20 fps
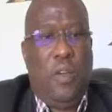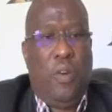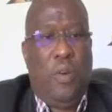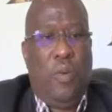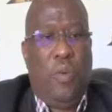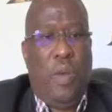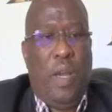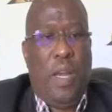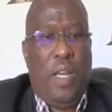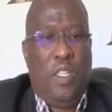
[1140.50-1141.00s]

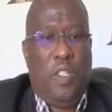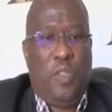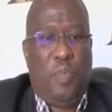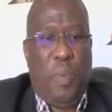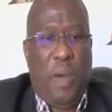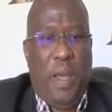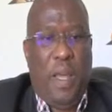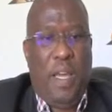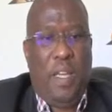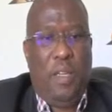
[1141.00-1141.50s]
We are
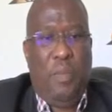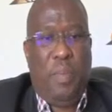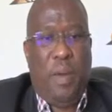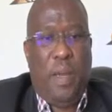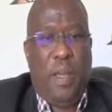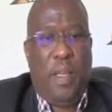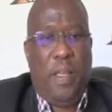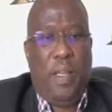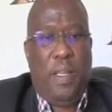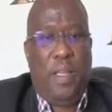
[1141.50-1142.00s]
inspired
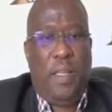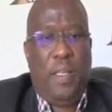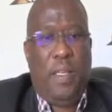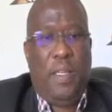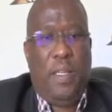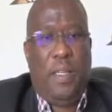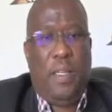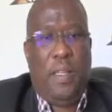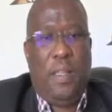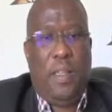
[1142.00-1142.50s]
by
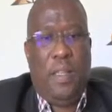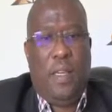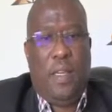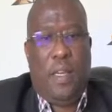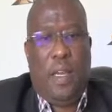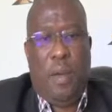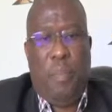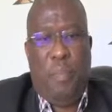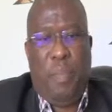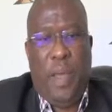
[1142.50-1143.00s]
the
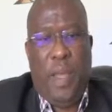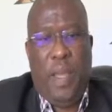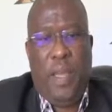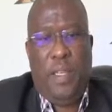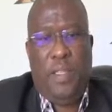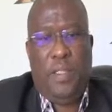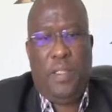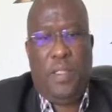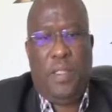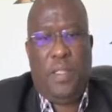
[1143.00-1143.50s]

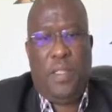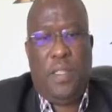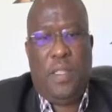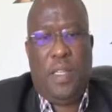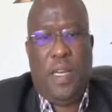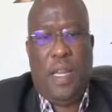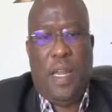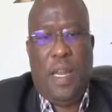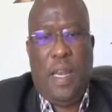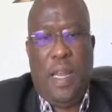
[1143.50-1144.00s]
campaigns
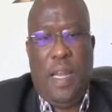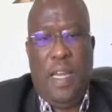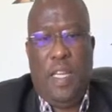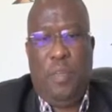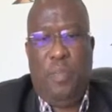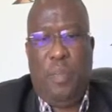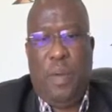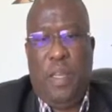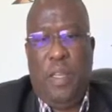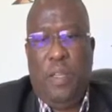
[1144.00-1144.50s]
that are
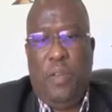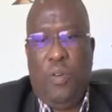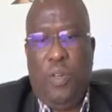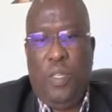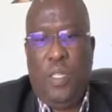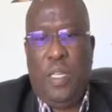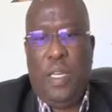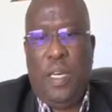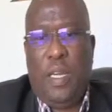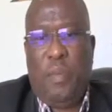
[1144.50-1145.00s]
led by the
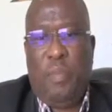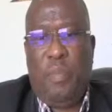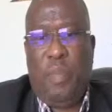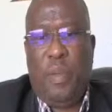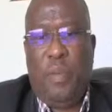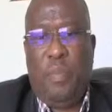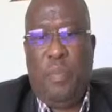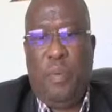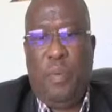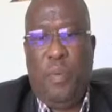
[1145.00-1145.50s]
ordinary
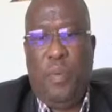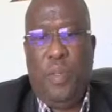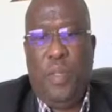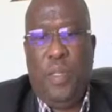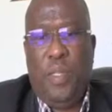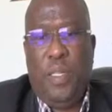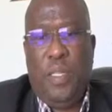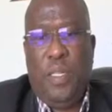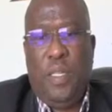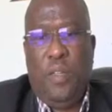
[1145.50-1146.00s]
people
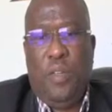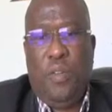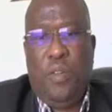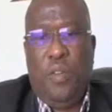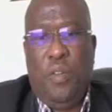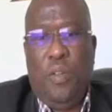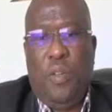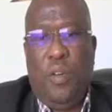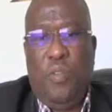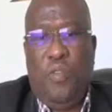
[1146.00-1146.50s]

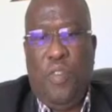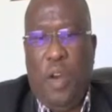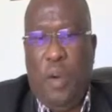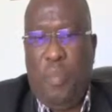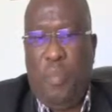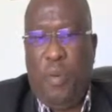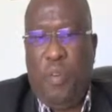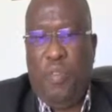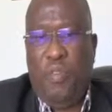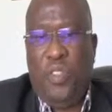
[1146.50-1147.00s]
of our
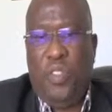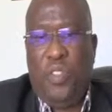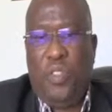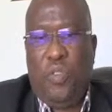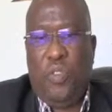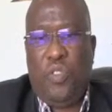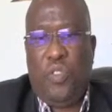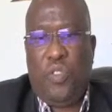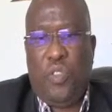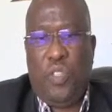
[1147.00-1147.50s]
province
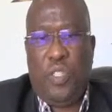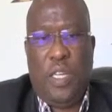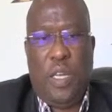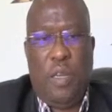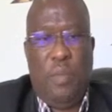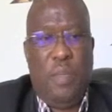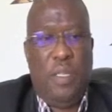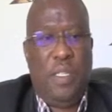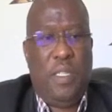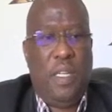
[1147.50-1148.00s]
on social
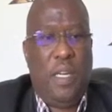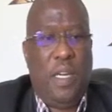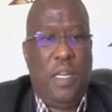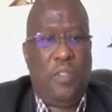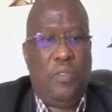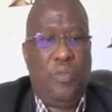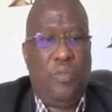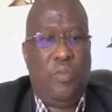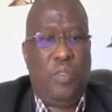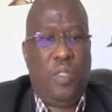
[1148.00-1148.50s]
media
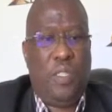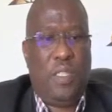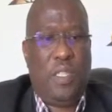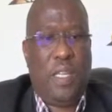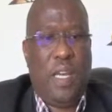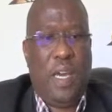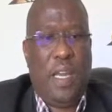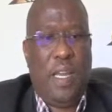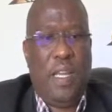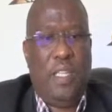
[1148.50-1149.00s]
to
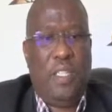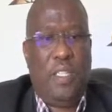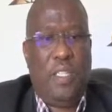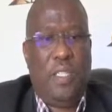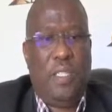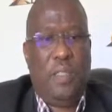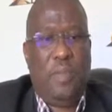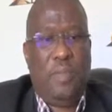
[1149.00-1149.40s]
discourage